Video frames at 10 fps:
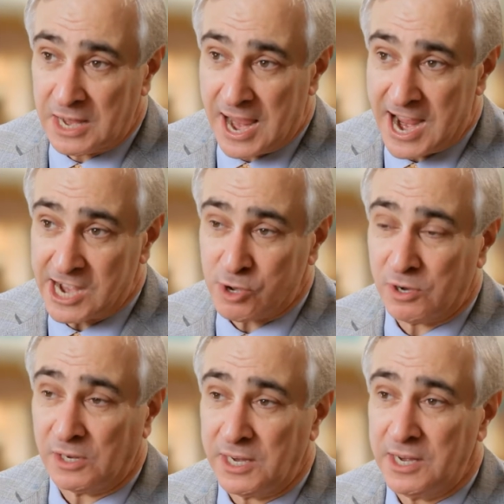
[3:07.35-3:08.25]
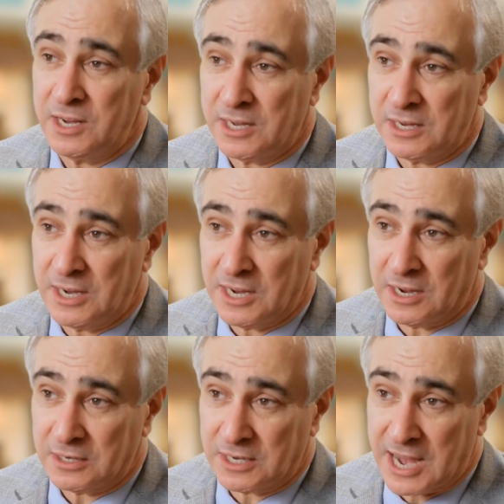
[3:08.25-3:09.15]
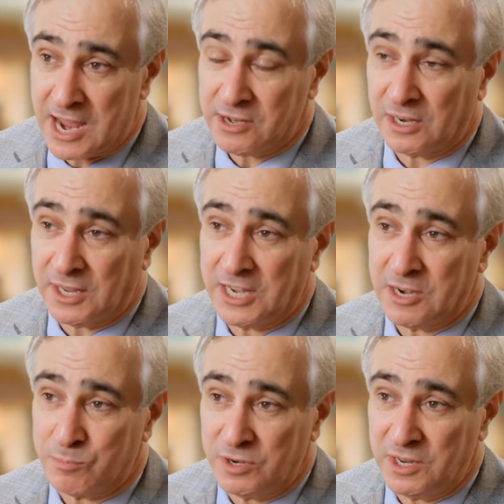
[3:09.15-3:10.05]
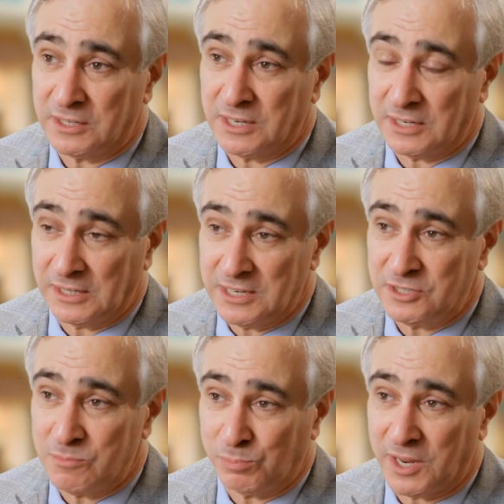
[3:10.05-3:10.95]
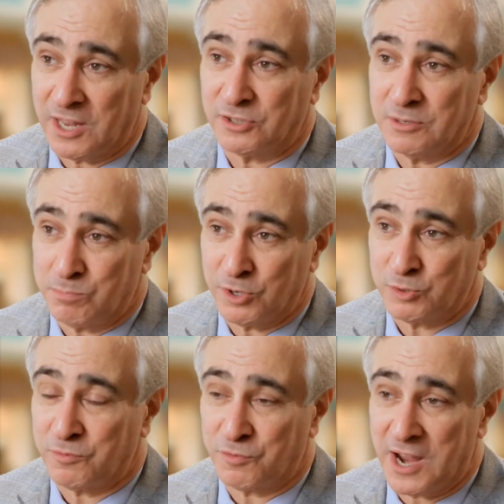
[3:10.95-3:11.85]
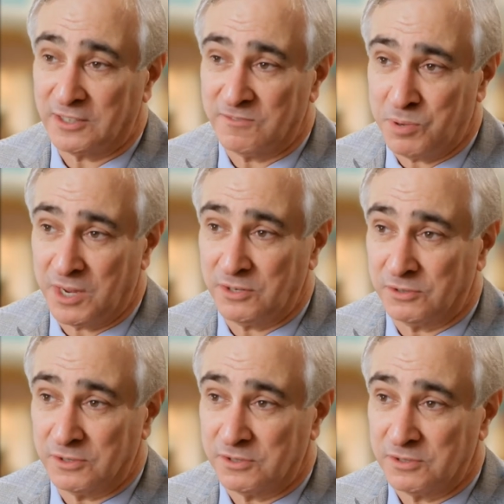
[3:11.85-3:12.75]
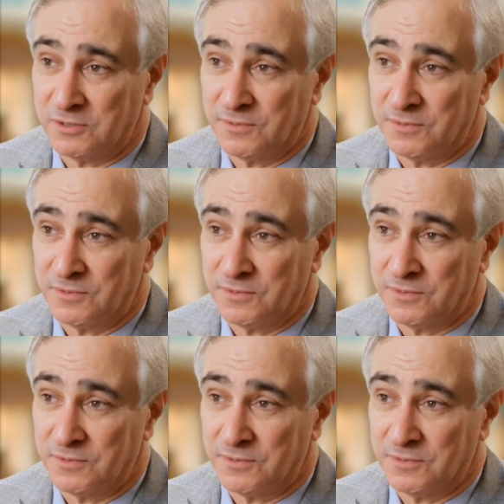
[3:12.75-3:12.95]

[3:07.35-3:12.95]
accurately calculate and predict lens implants in post-refractive patients.